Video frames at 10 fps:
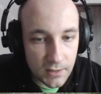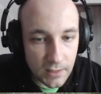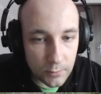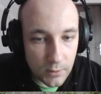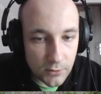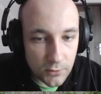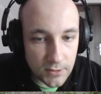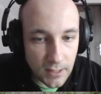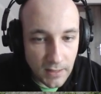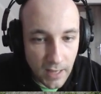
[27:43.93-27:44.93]
that will
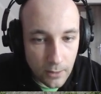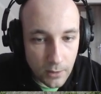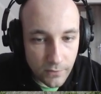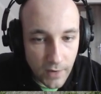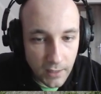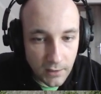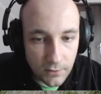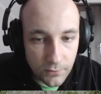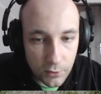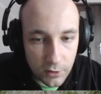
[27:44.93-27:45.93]
sustain our
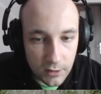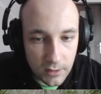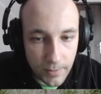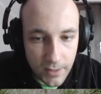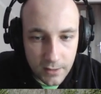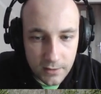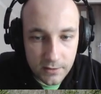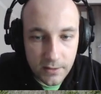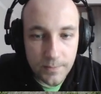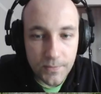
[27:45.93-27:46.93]
fight for independence.